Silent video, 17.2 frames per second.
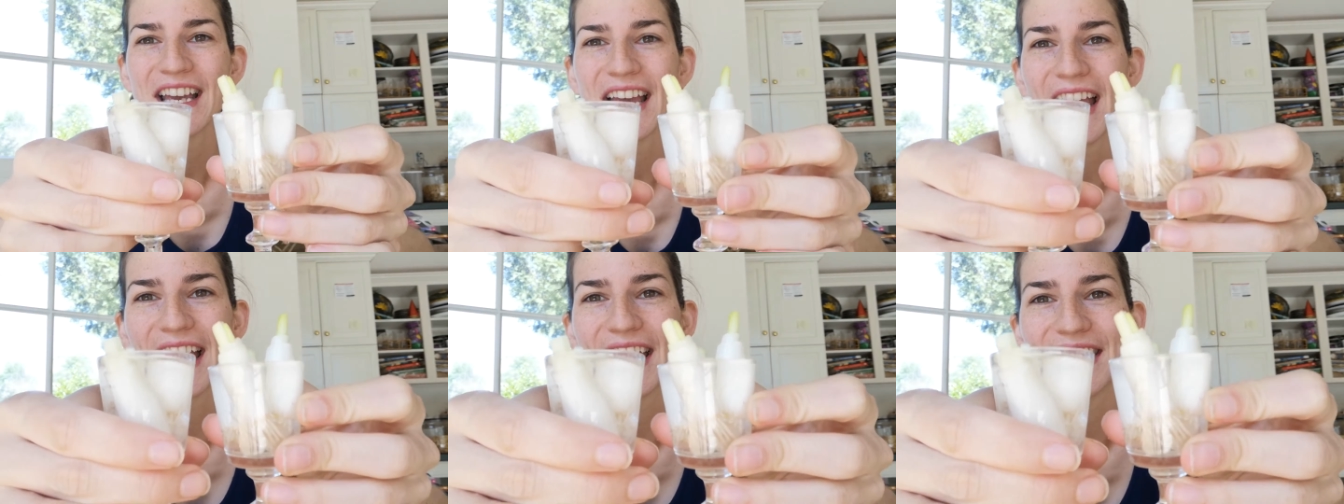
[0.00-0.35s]

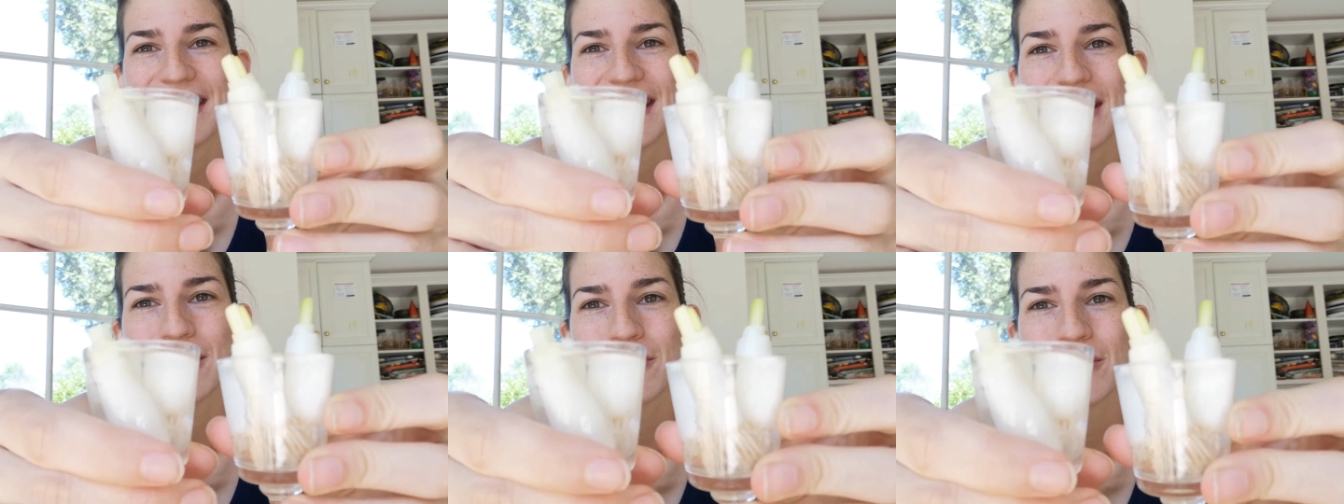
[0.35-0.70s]
and
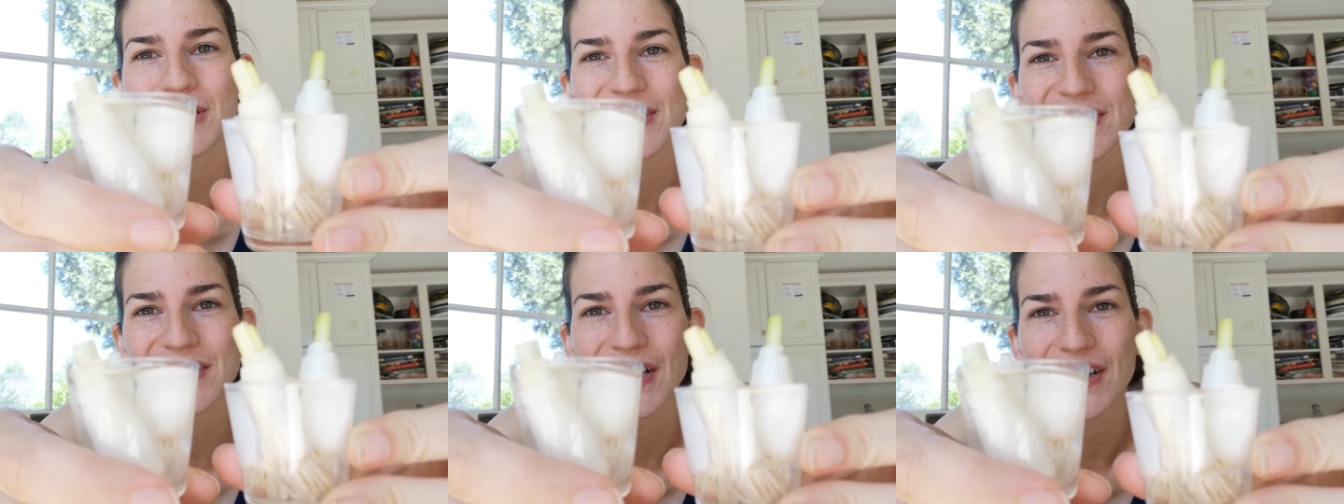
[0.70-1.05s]
they will
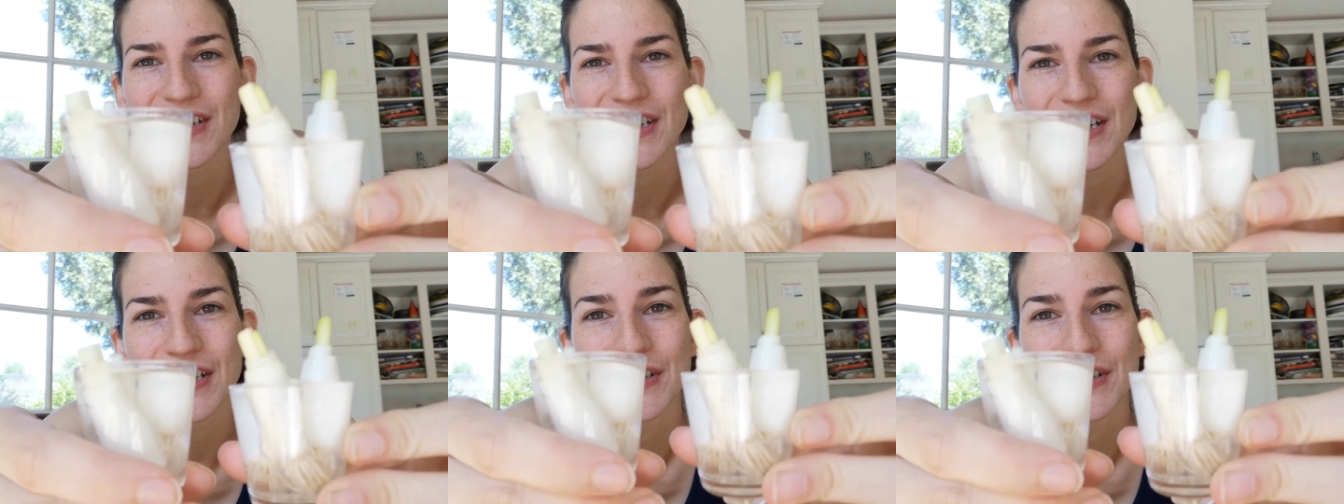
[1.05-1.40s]

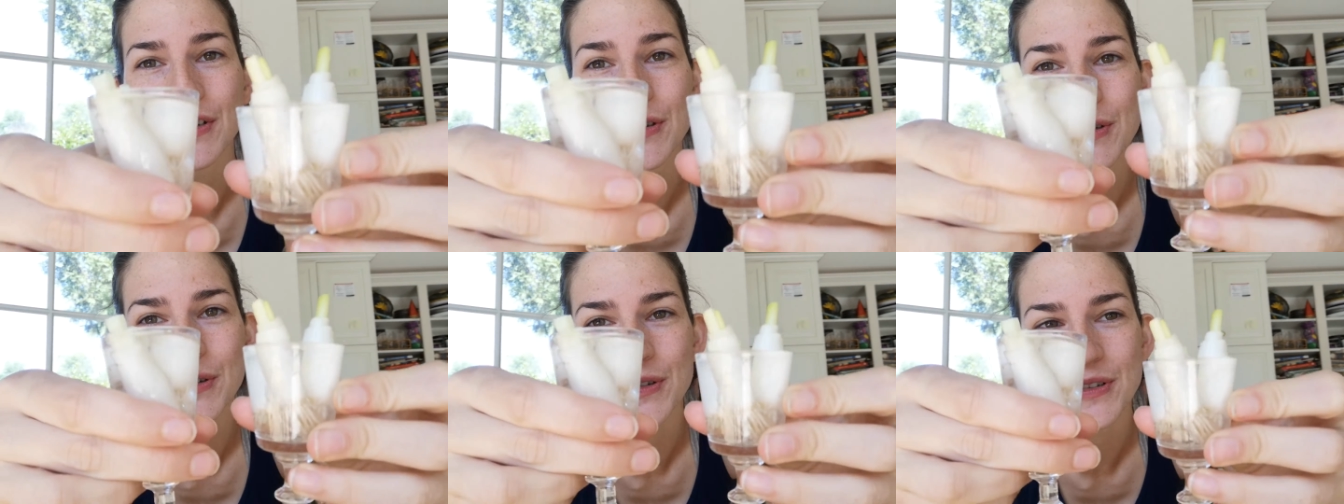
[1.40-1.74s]
start a
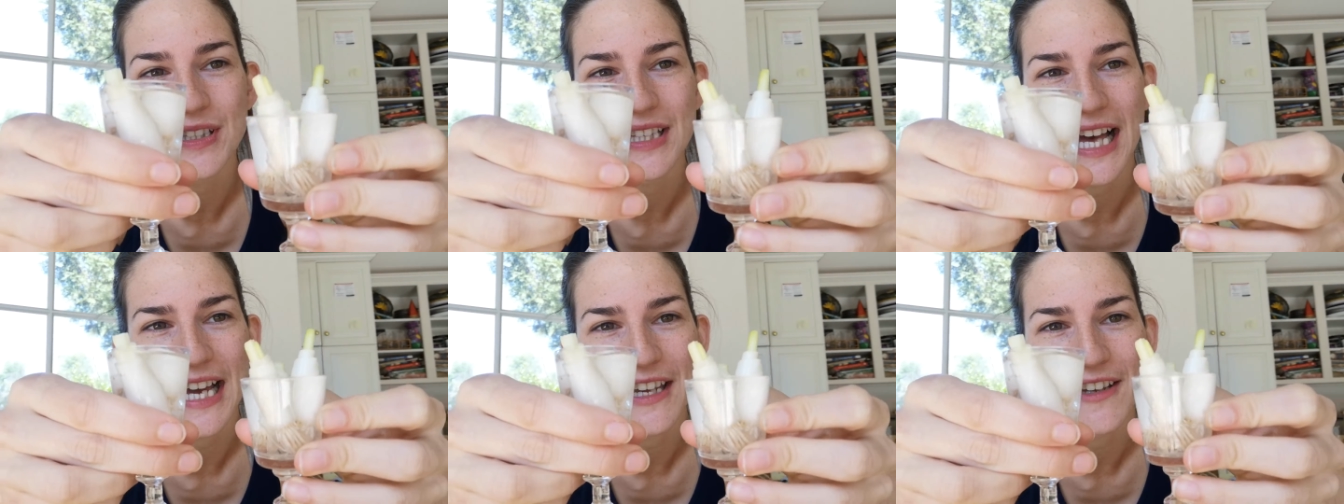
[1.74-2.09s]
new
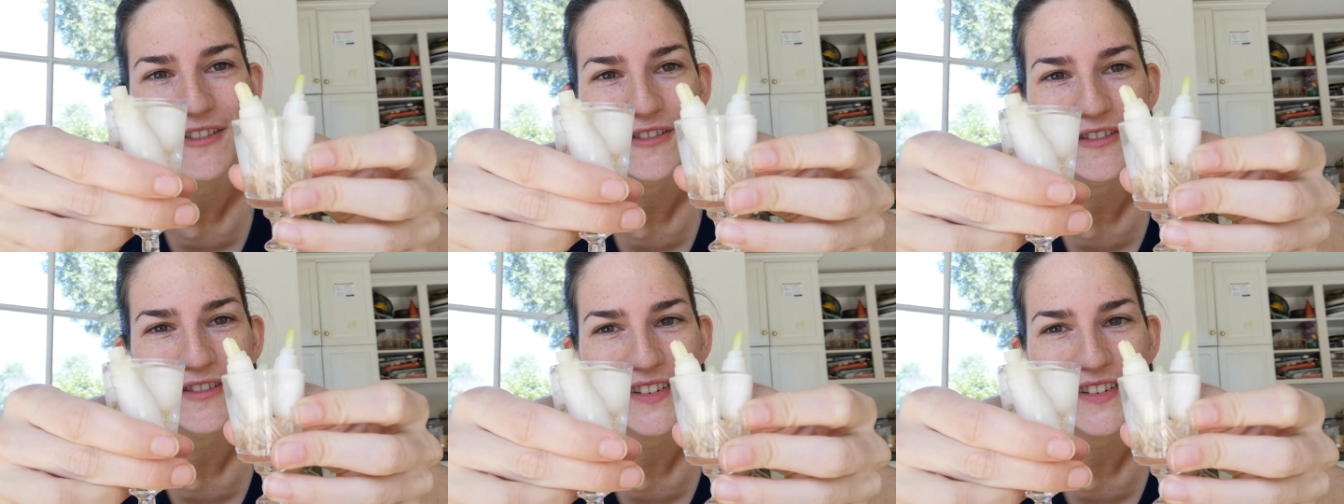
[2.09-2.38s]
life.